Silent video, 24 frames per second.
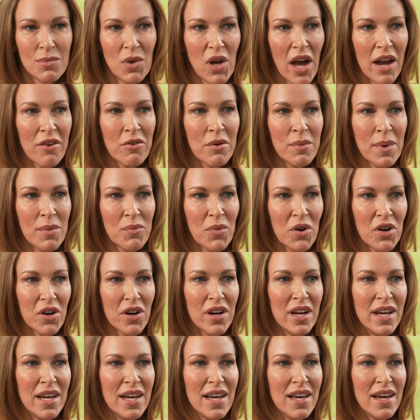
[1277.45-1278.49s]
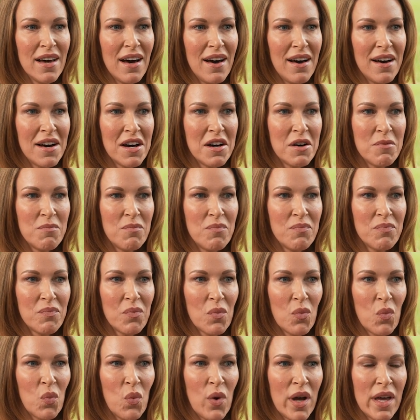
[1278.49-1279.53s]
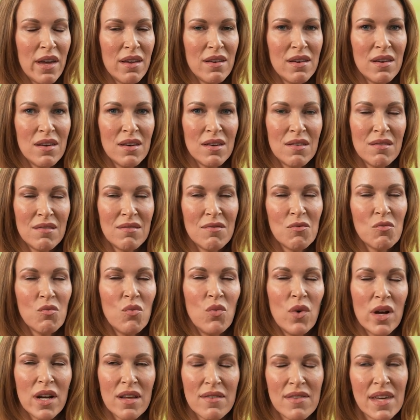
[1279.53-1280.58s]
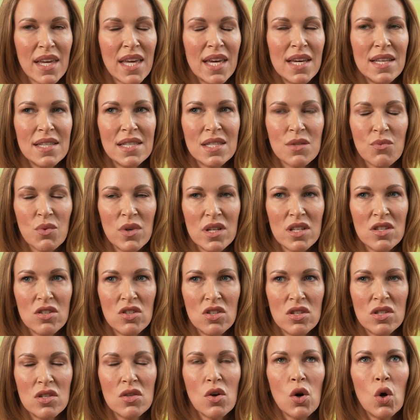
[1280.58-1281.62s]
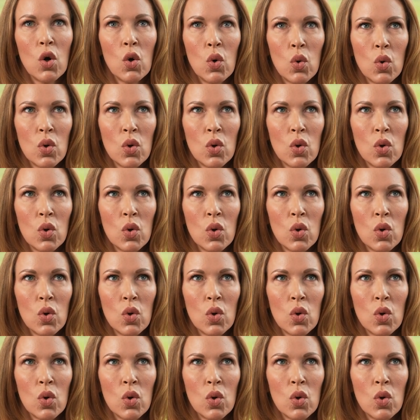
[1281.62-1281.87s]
I remember when one of the kids was so